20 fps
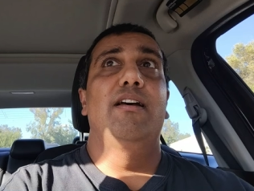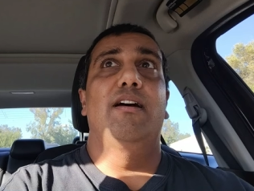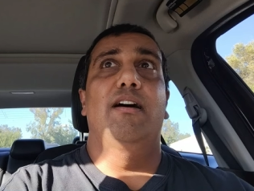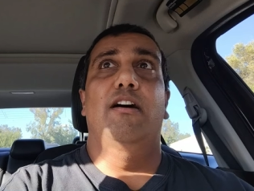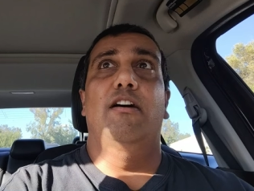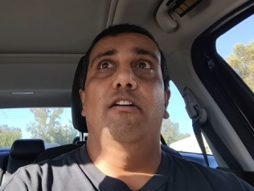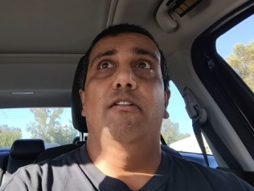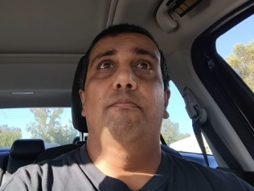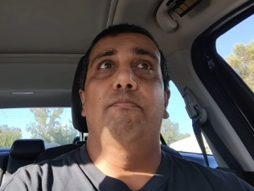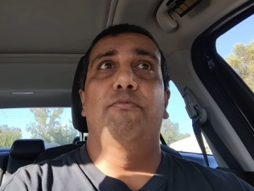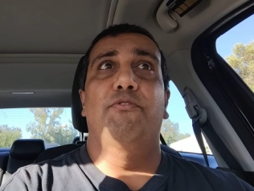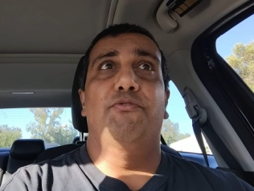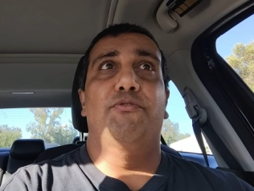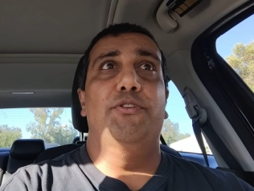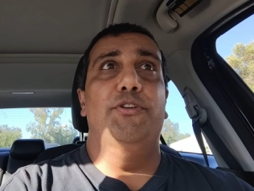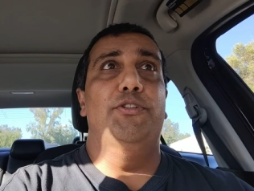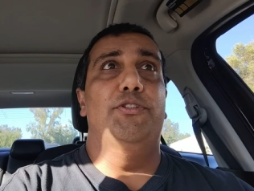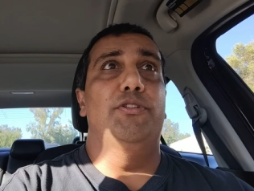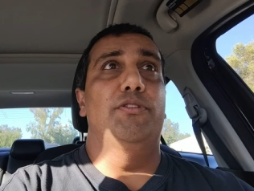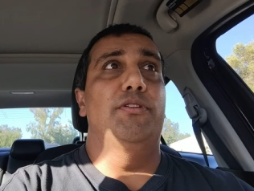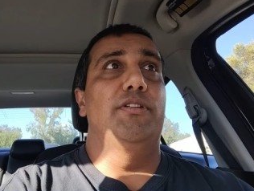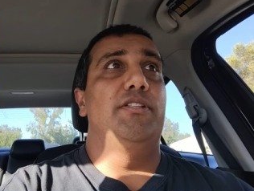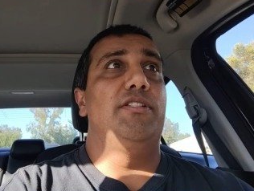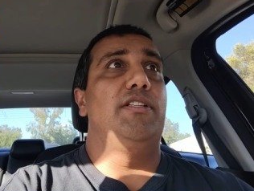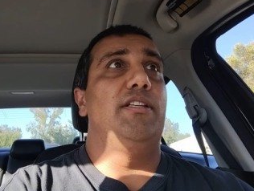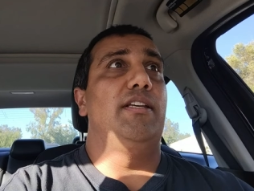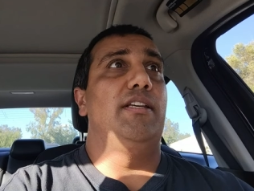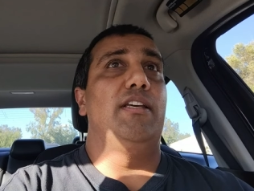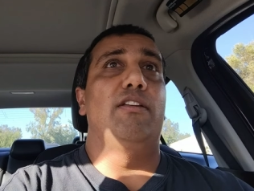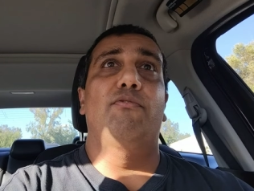um,
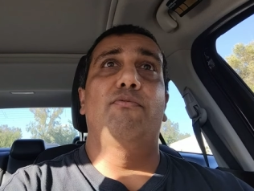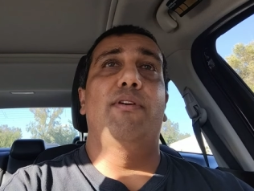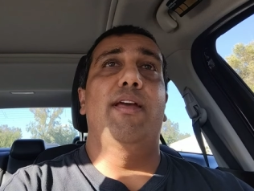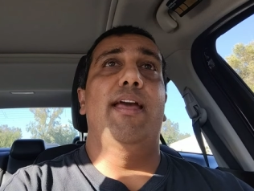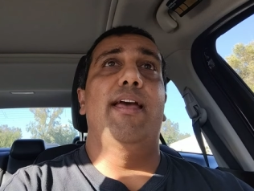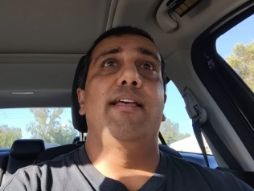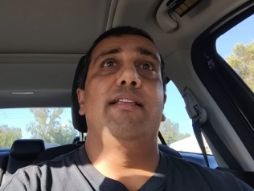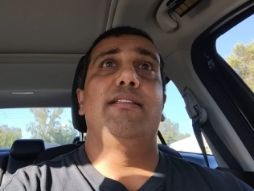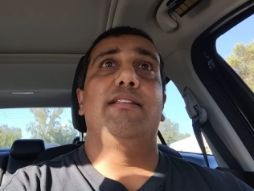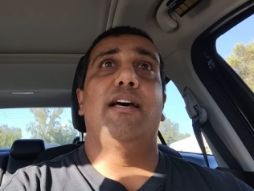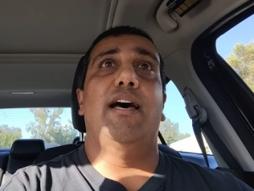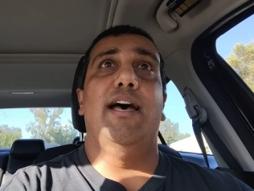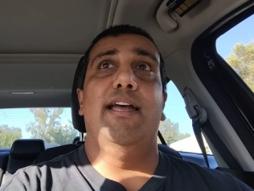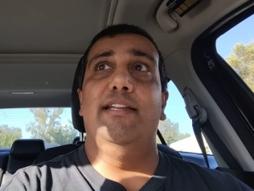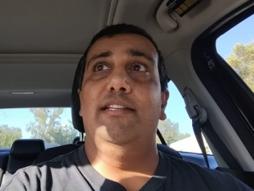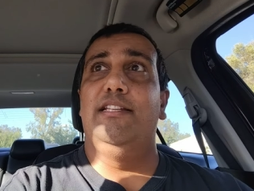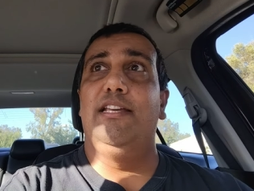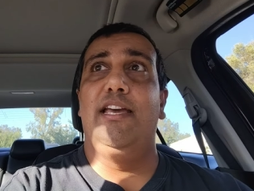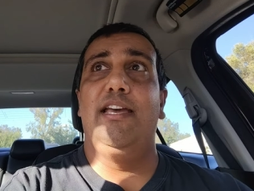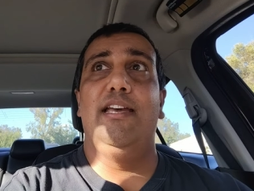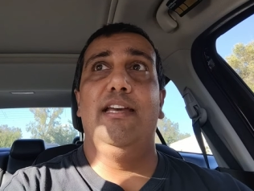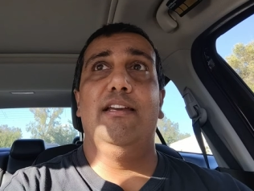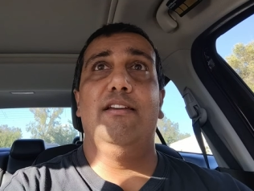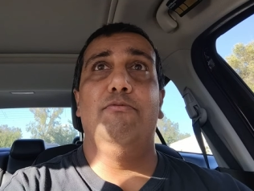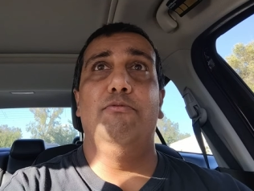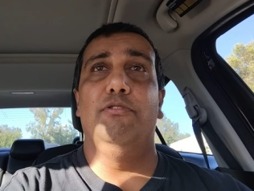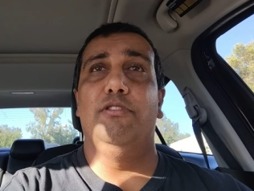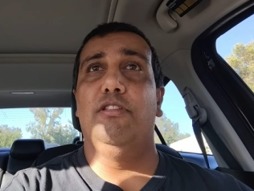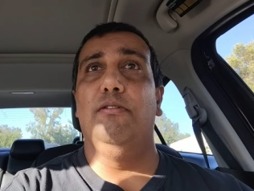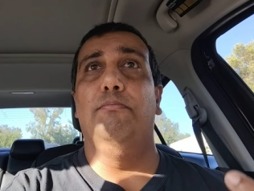futuristic, advanced, high
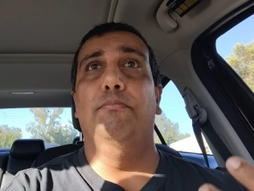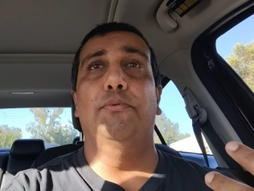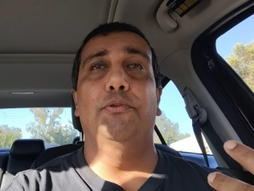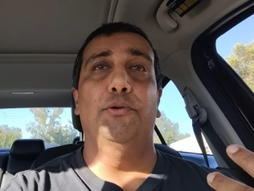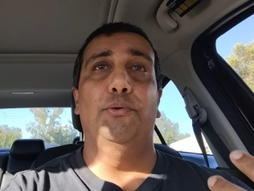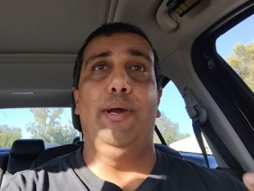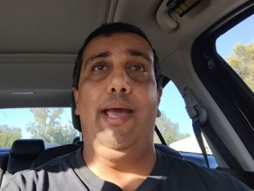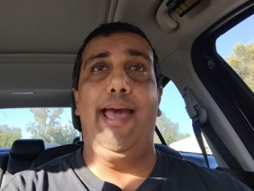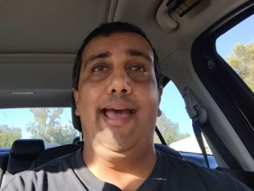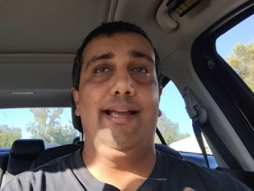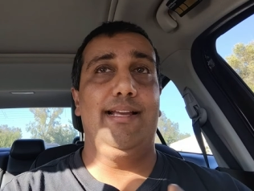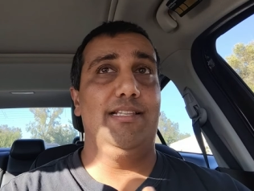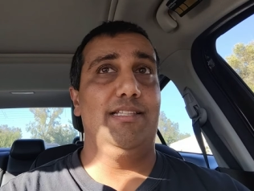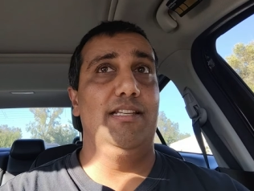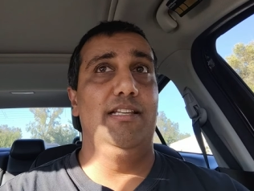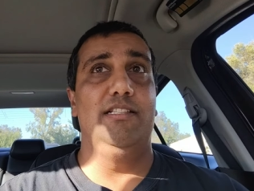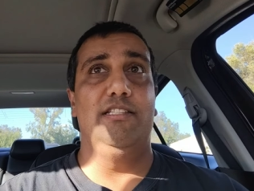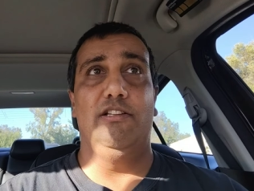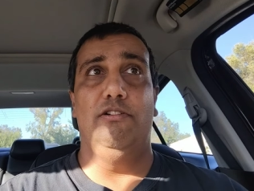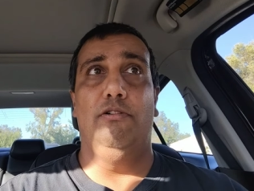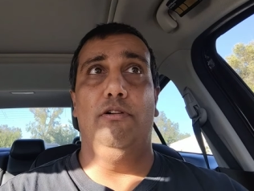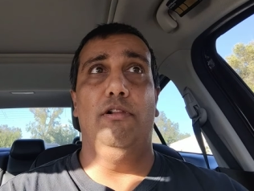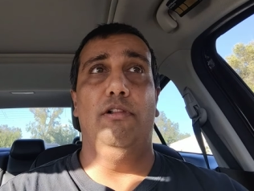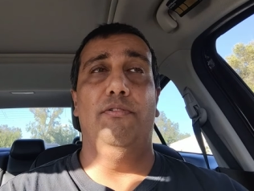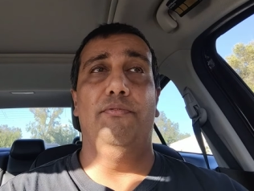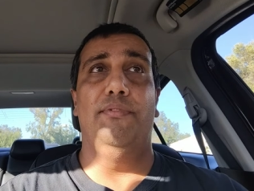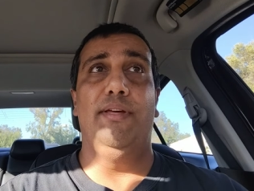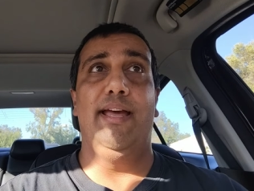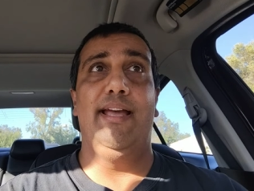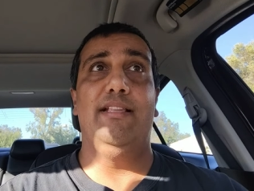tech with the blue accents and
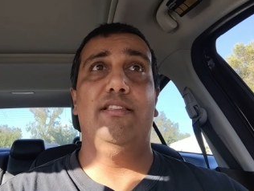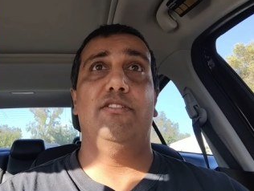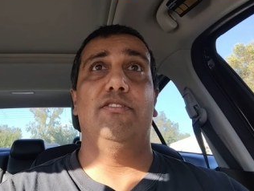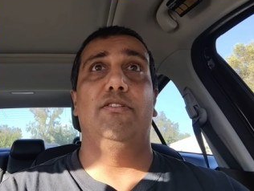all of that.